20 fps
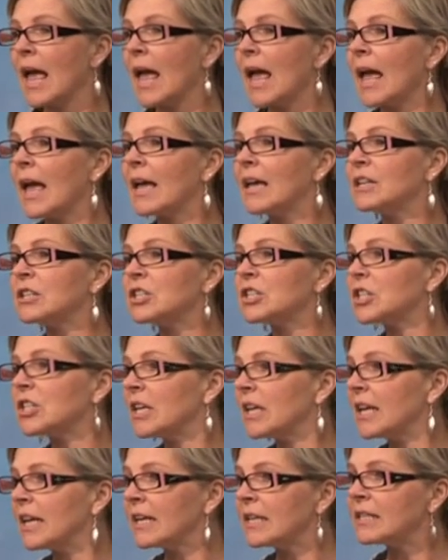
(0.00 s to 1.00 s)
and
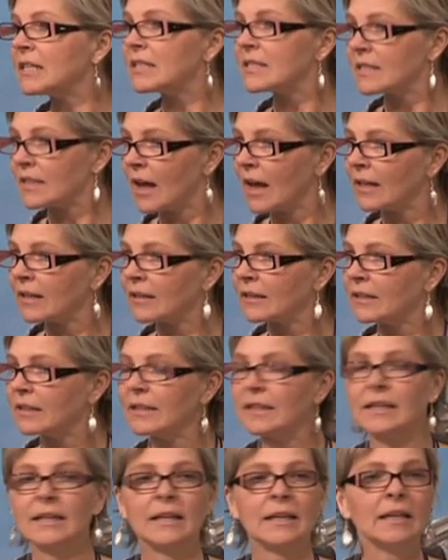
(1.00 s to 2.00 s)
she hid
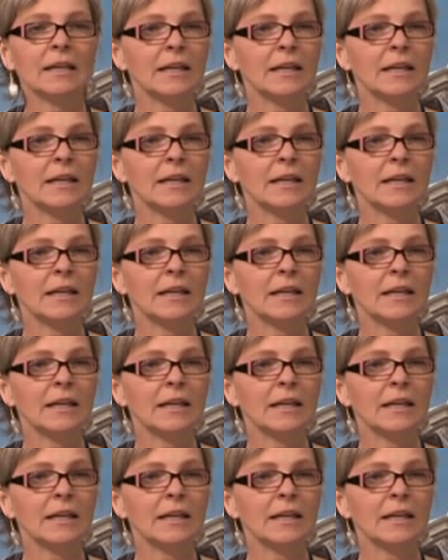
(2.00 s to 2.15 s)
silently